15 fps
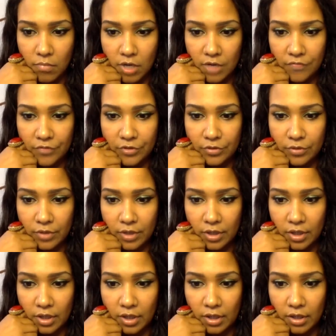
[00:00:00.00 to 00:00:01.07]
if you
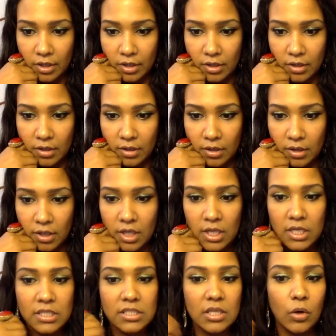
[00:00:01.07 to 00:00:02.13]

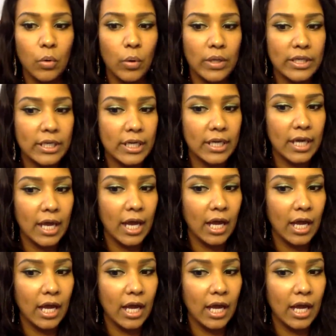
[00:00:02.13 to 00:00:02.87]
so yeah